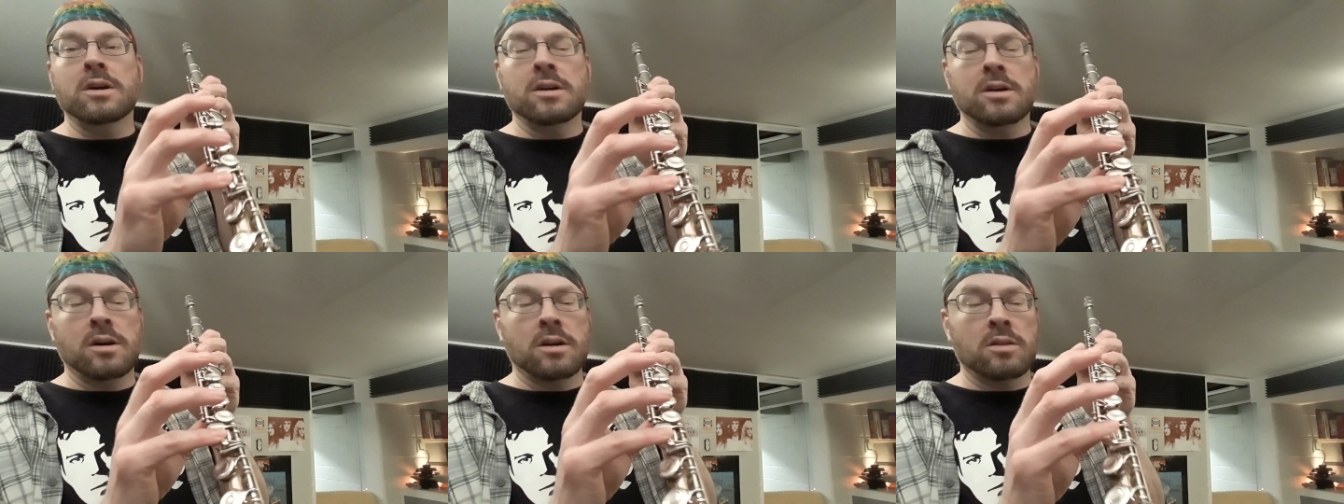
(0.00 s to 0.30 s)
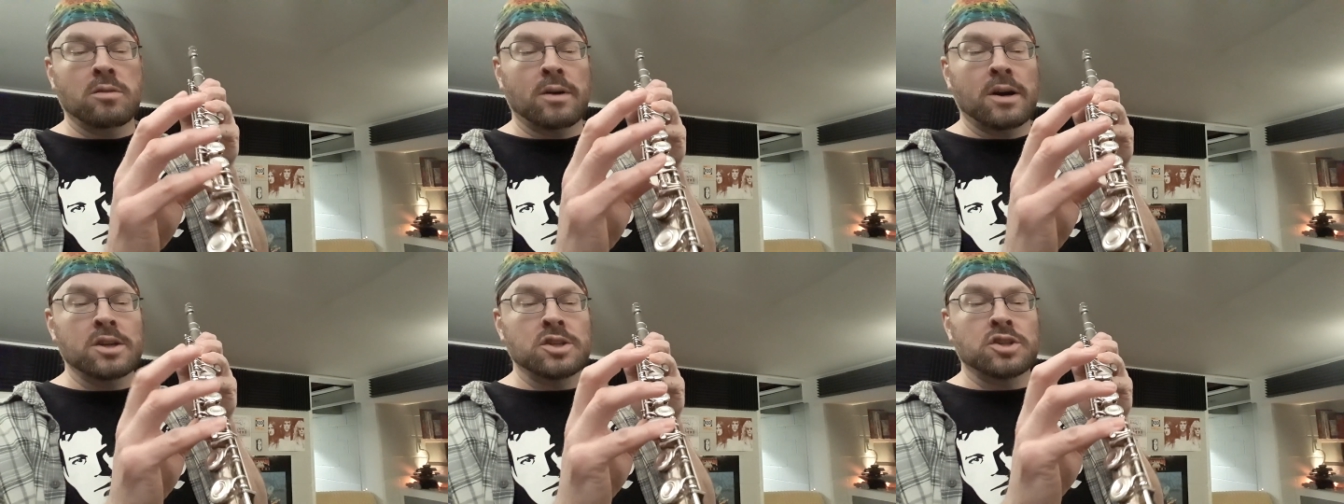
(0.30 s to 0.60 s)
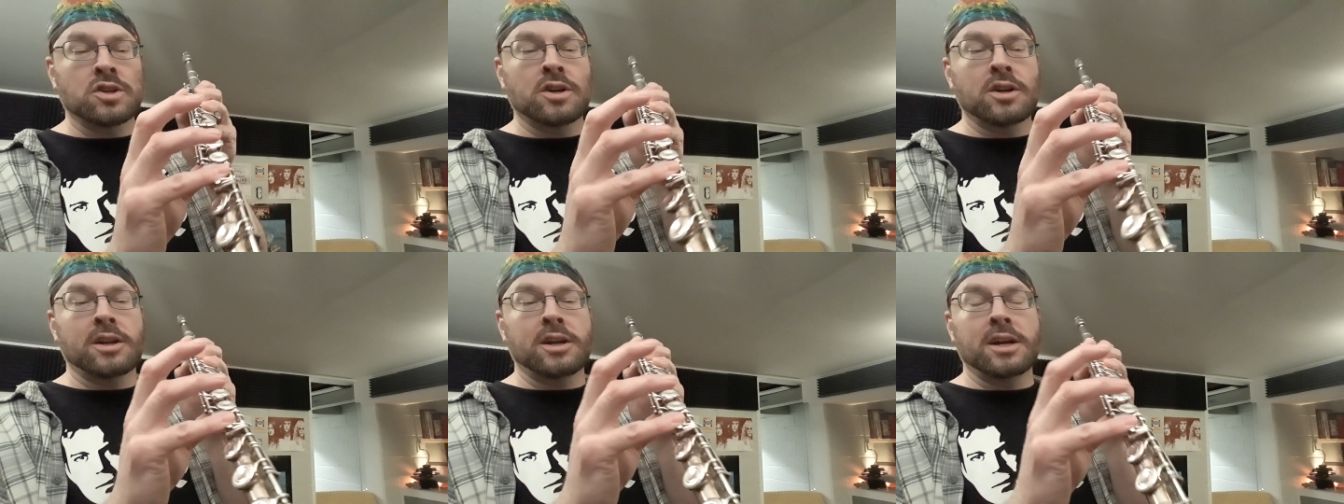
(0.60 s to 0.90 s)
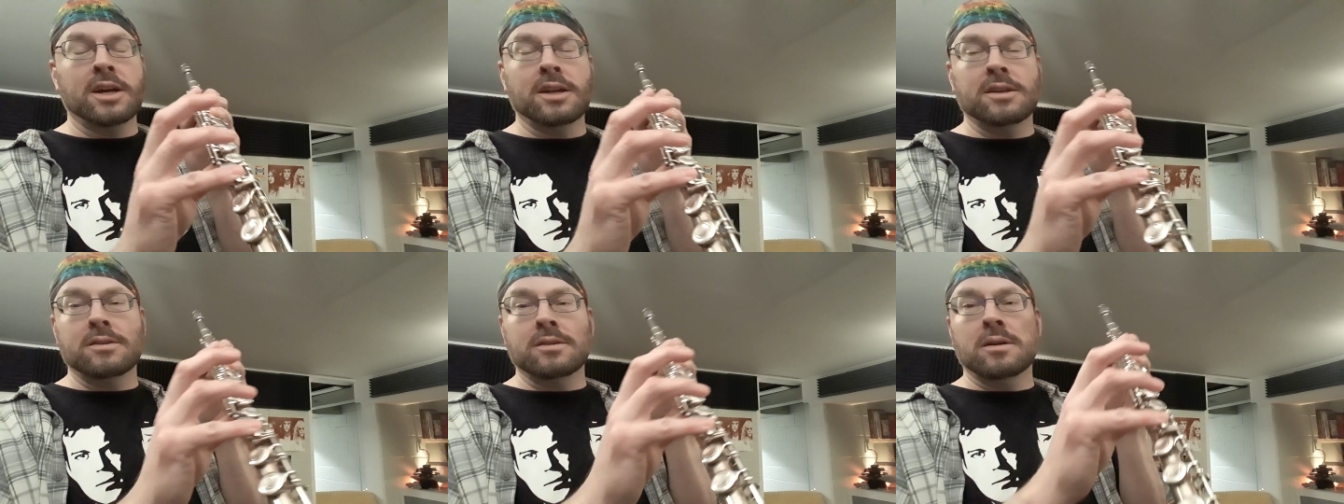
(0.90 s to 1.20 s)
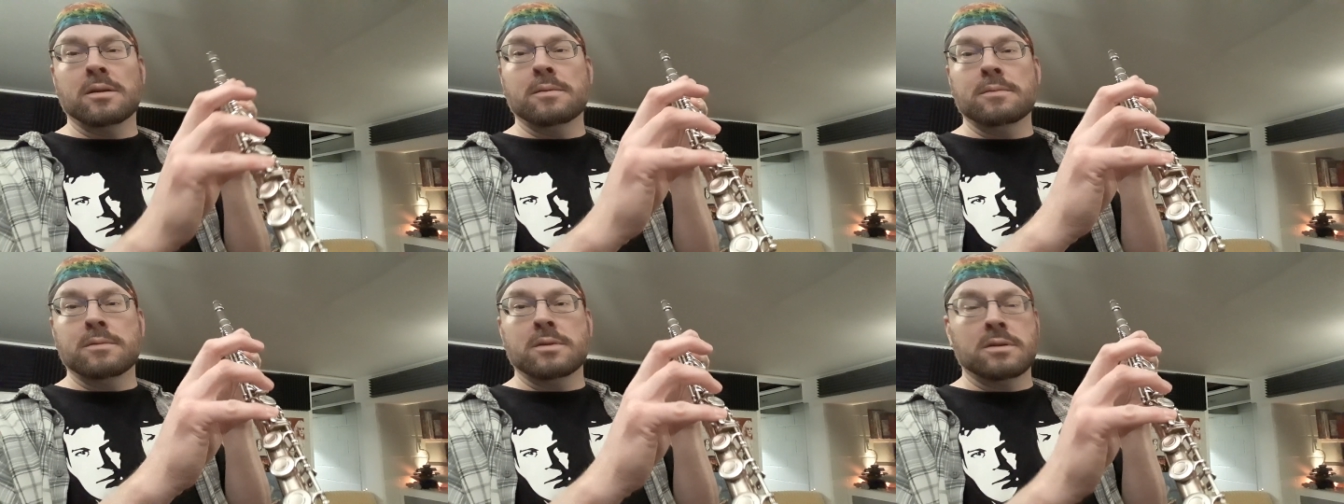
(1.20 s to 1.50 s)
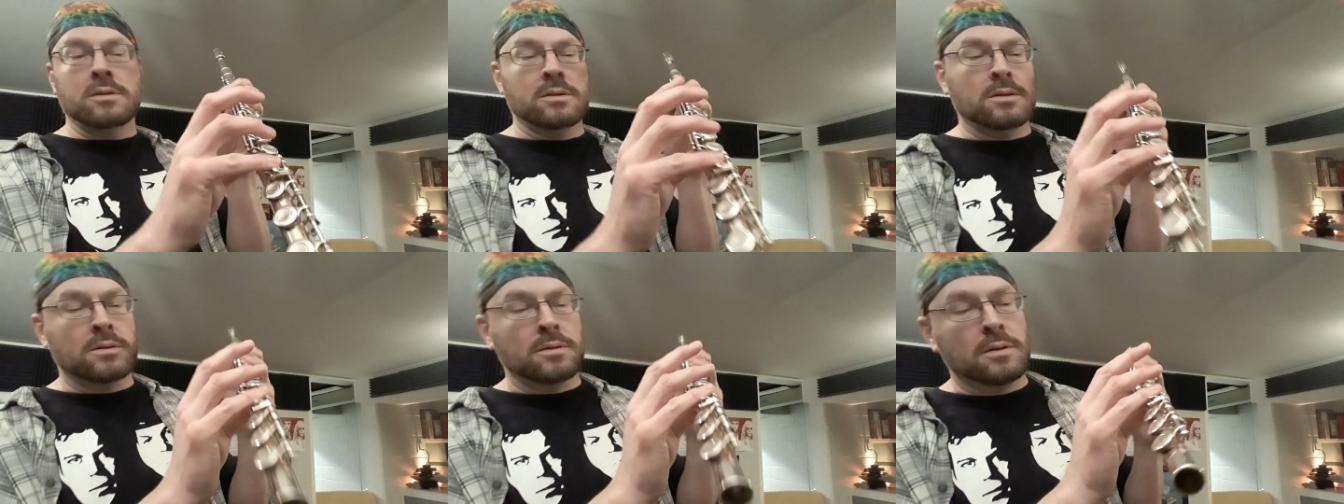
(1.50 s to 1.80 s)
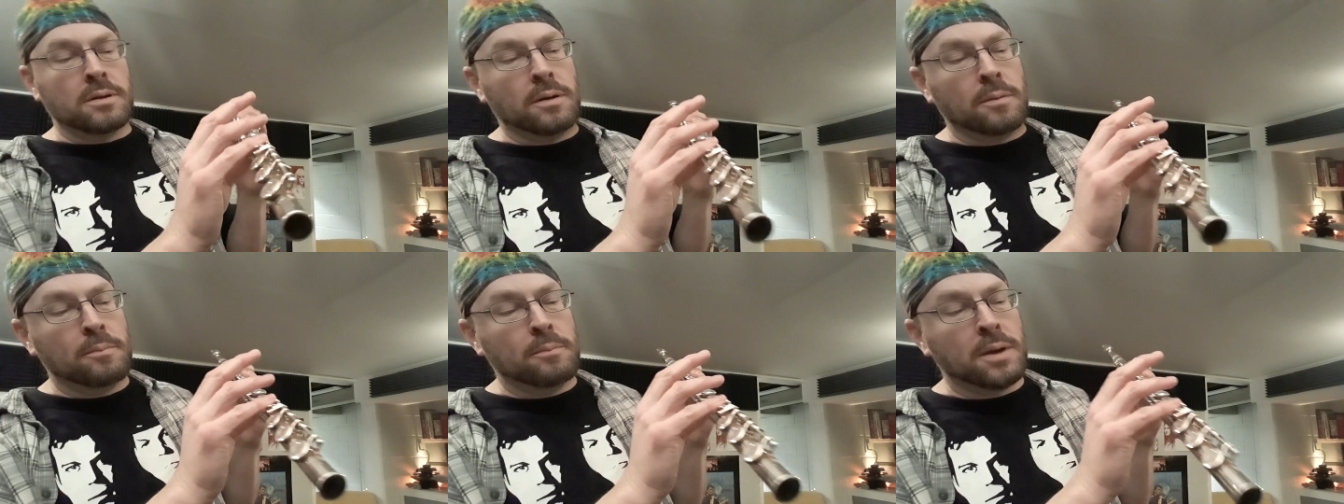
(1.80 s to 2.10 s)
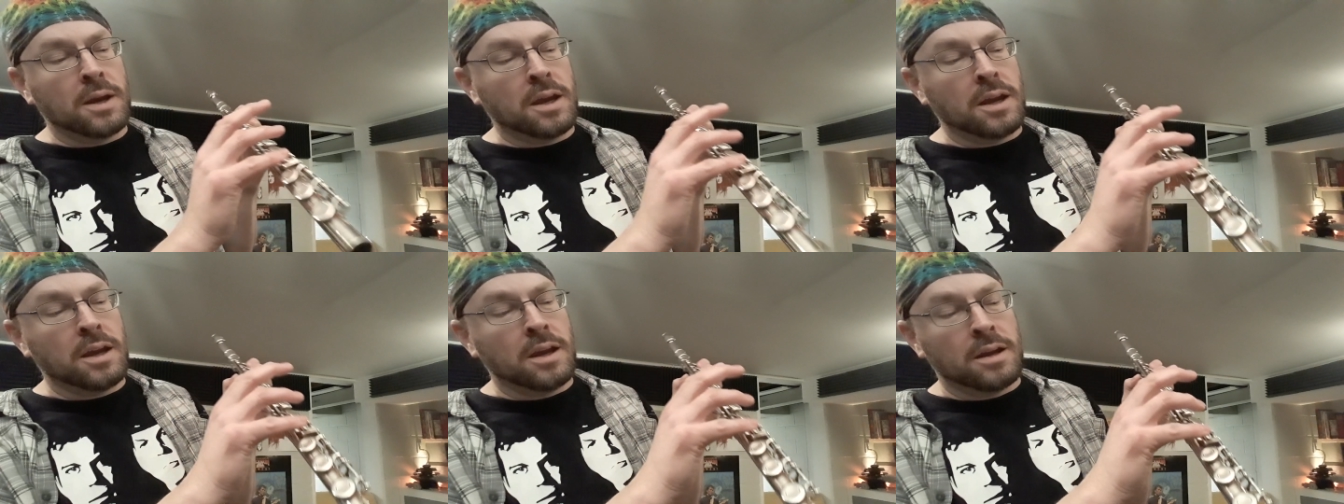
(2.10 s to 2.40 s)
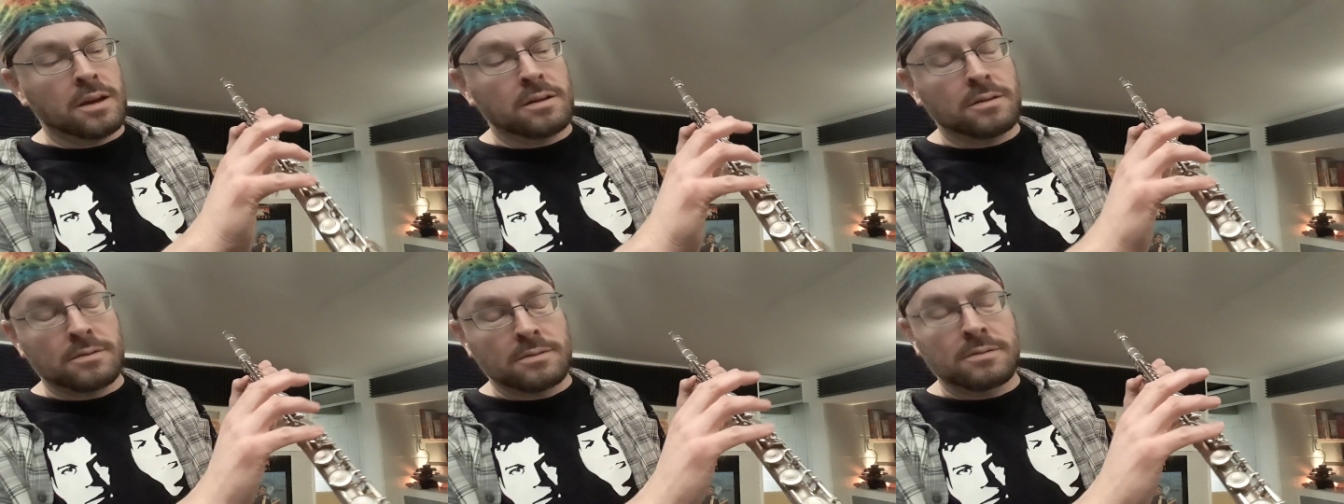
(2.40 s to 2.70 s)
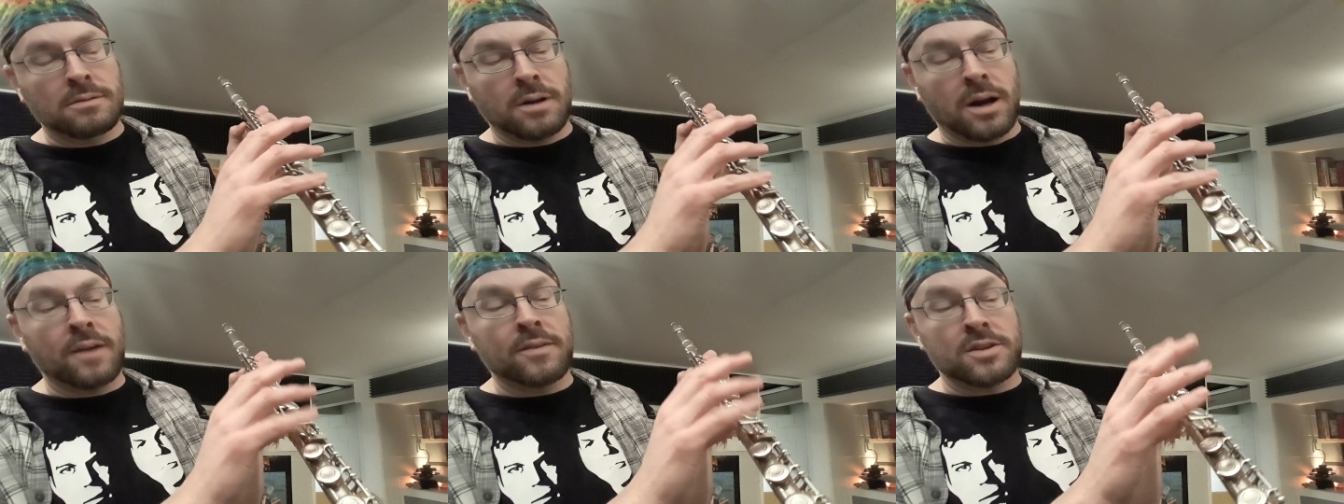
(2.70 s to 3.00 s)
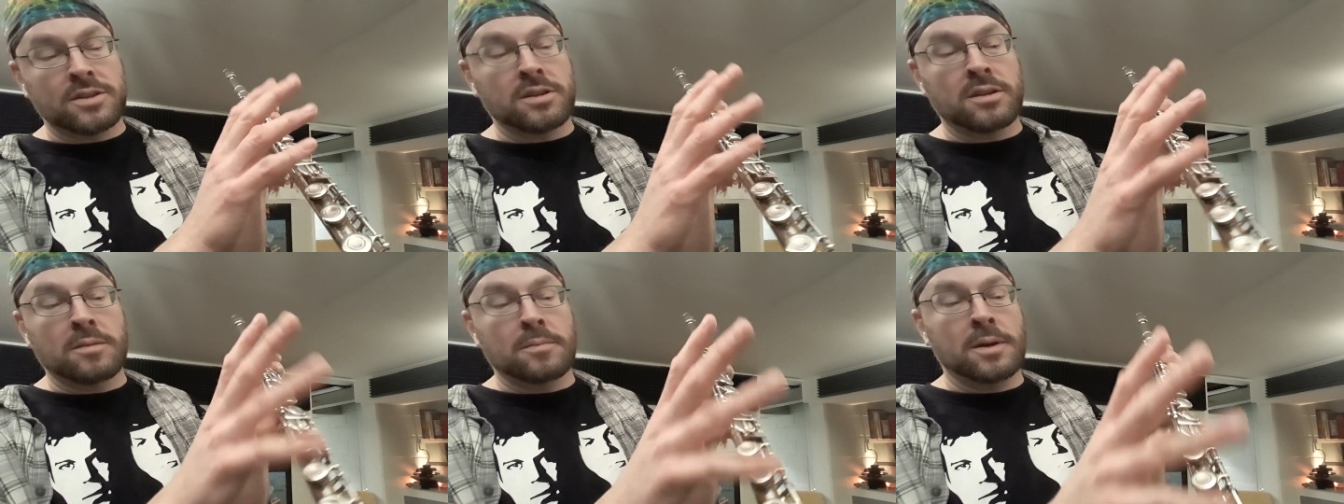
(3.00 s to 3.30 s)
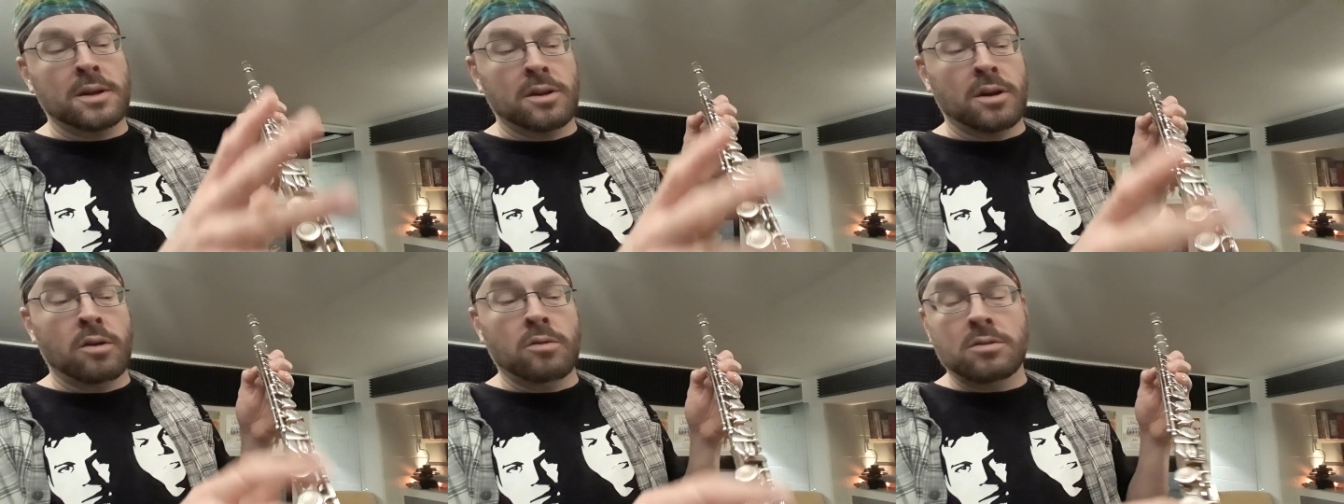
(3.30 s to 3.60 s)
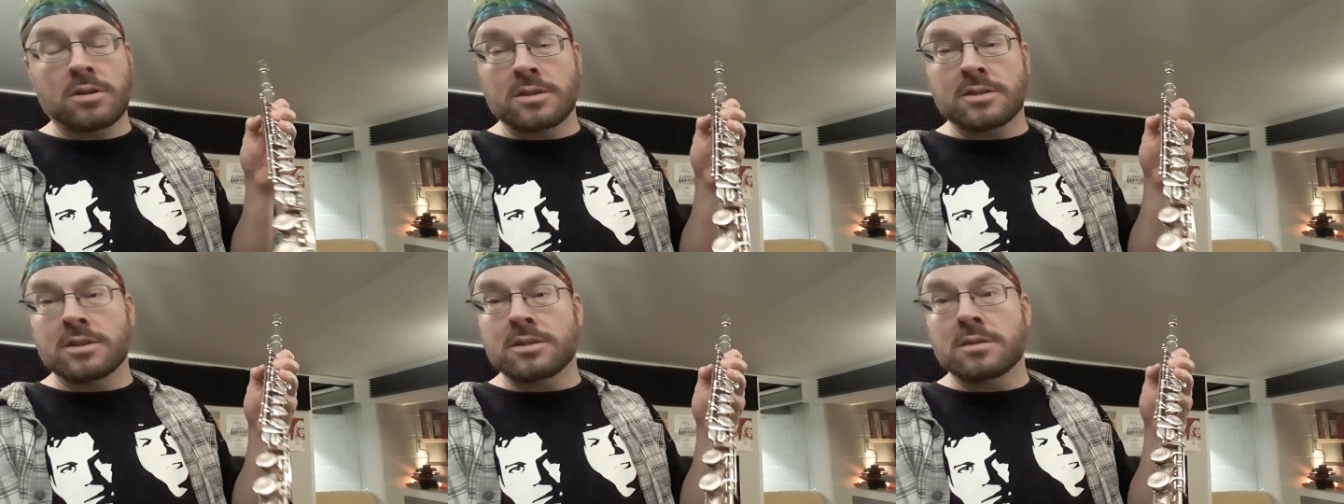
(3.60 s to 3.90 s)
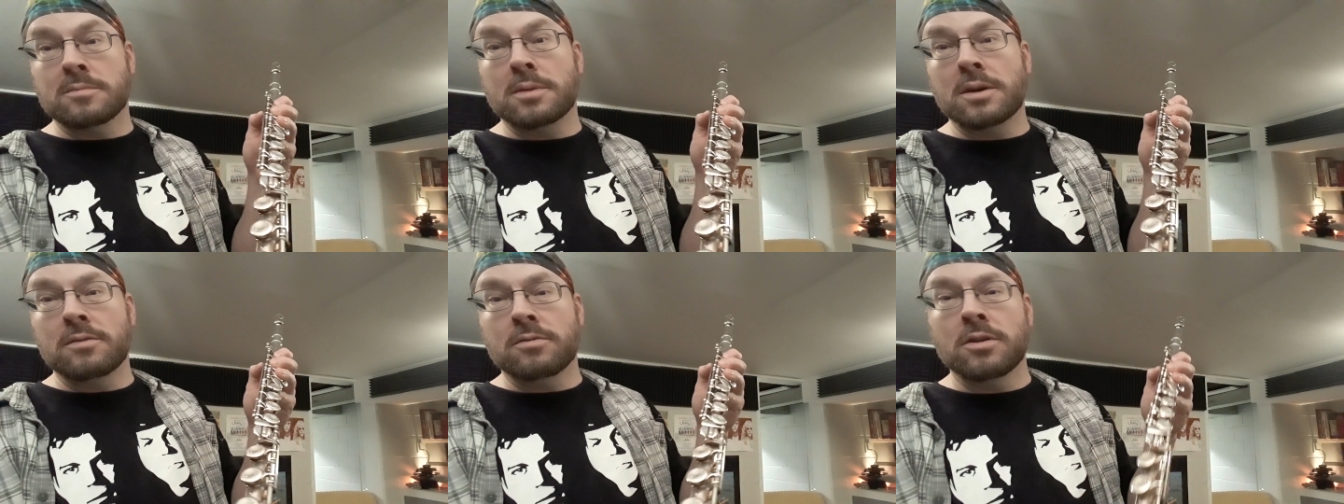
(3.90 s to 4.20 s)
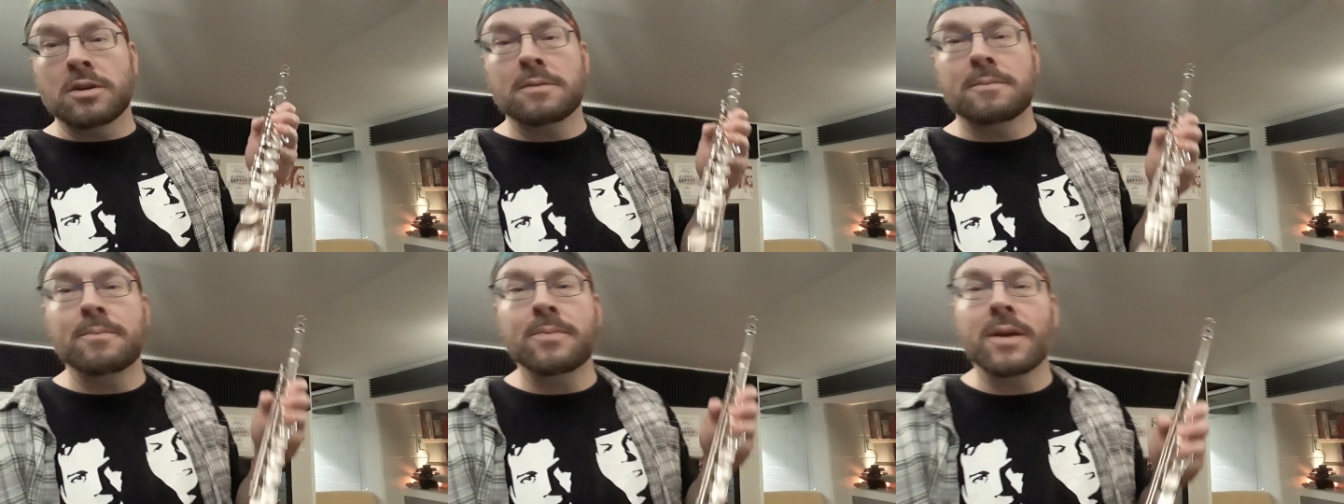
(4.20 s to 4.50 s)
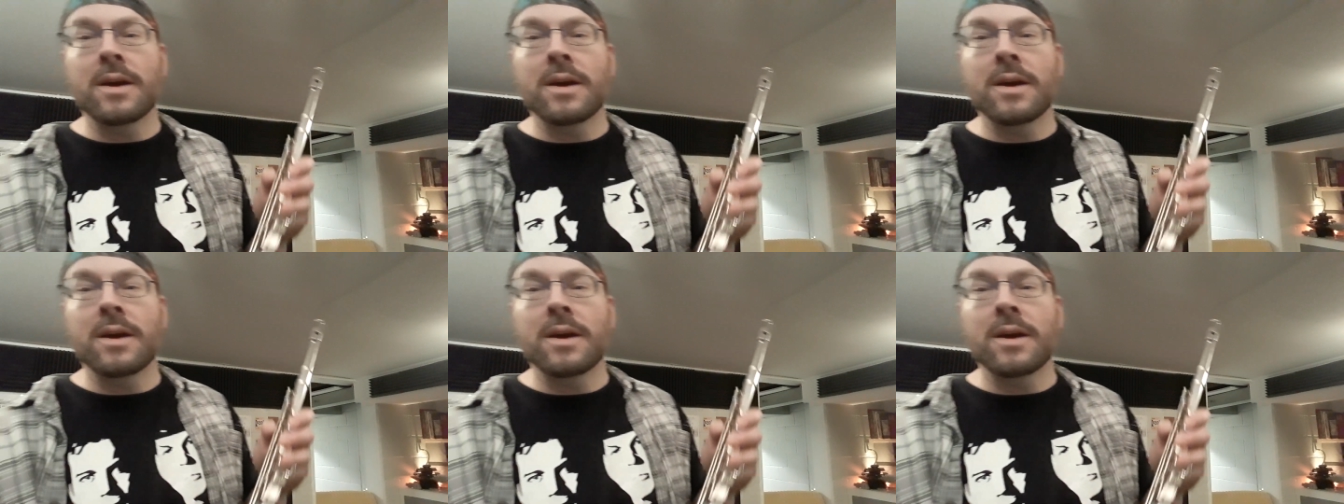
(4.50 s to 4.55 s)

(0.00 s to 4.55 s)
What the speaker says: Otherwise, you're going to hit a B, obviously the B note because it's a B foot.